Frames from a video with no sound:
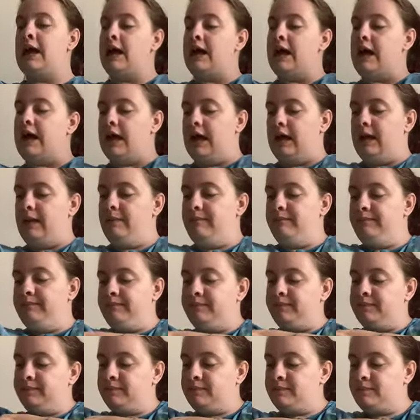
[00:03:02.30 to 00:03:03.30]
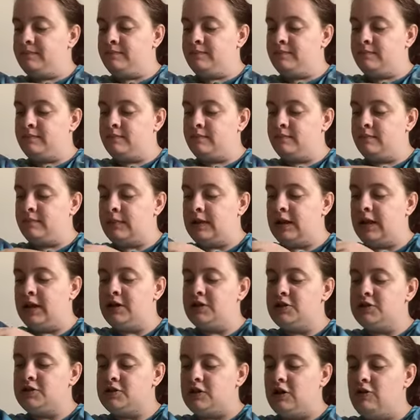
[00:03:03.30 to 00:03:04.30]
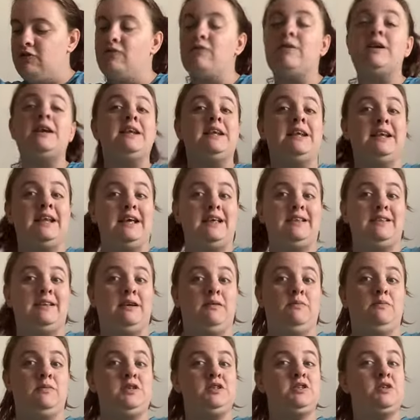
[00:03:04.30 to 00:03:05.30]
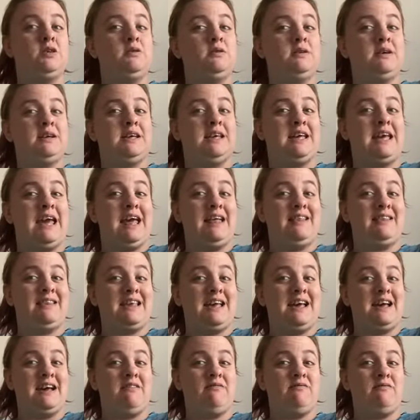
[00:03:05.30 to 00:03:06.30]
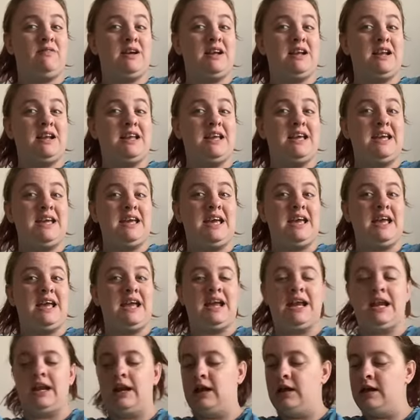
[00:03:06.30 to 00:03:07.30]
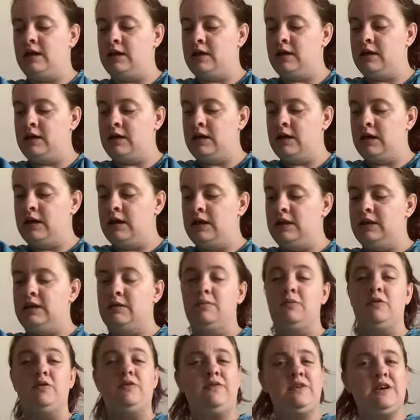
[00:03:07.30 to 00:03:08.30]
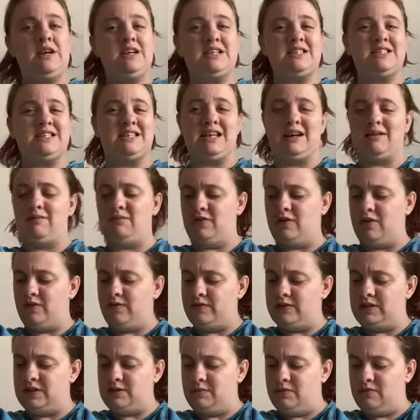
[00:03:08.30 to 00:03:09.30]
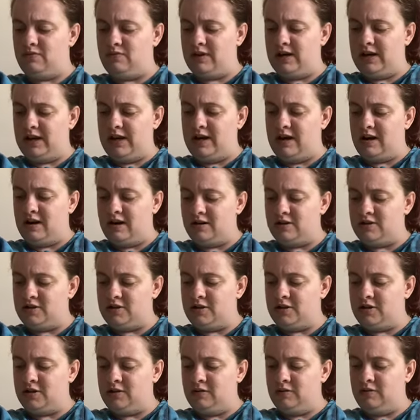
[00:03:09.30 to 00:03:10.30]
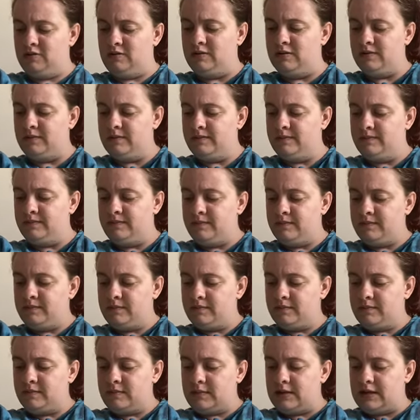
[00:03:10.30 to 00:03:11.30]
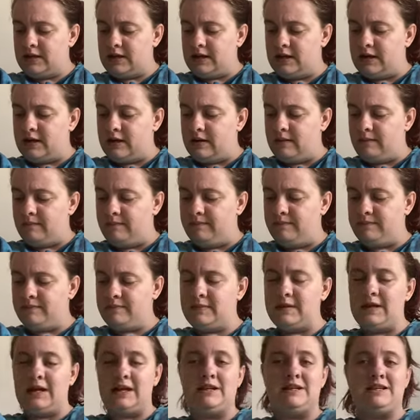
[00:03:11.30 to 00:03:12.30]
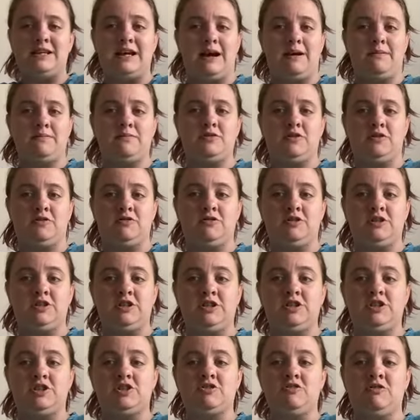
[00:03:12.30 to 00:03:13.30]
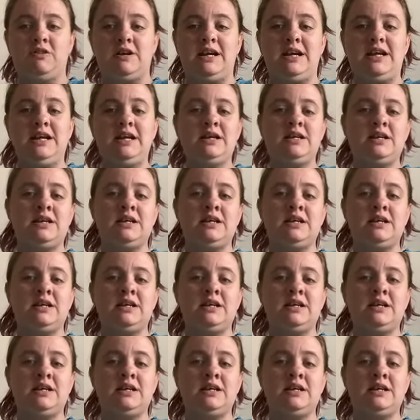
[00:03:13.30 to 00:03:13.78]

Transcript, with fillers: Um, so I really like that, and we don't get that really in the movie because that would obviously be really hard to um, adapt onto the screen.